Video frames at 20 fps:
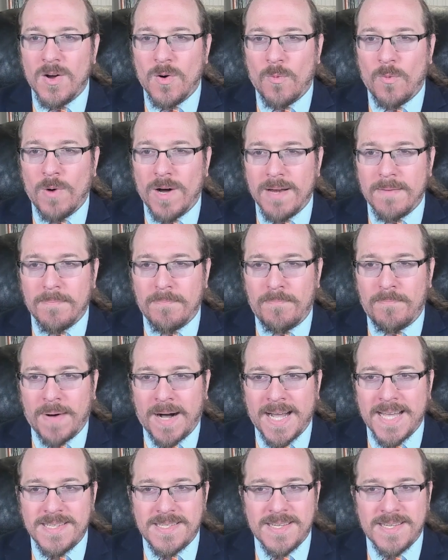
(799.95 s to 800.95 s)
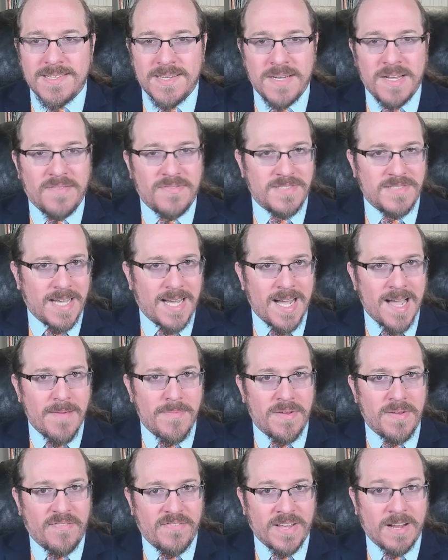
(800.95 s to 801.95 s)
what buys us enough
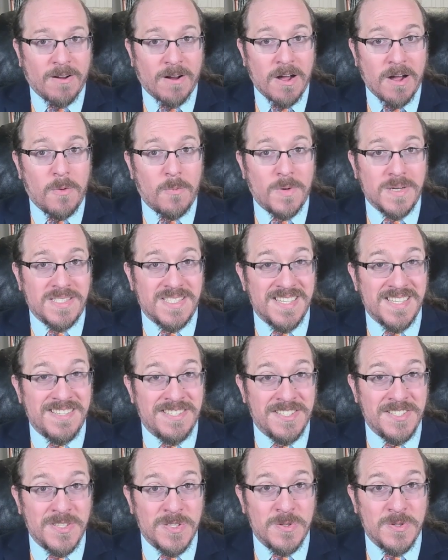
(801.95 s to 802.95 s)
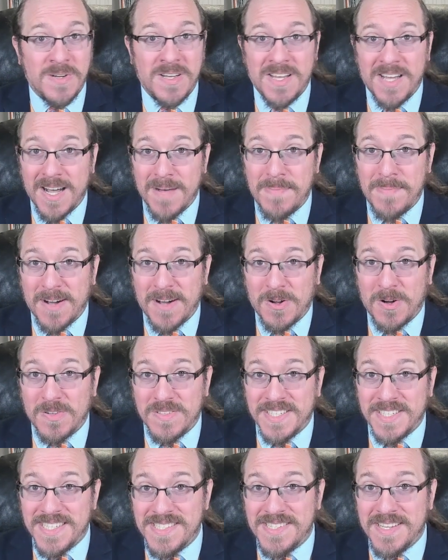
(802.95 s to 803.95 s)
time to figure out what to do about
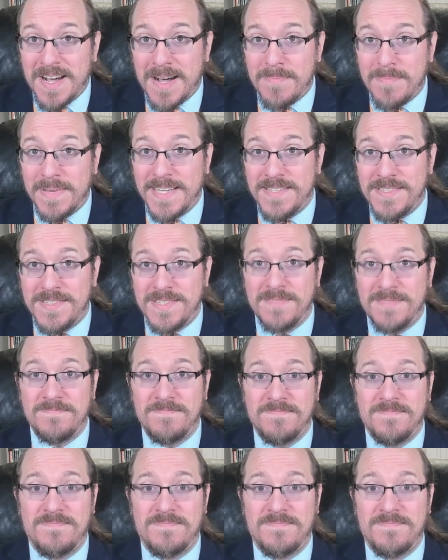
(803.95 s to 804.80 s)
all these zombies.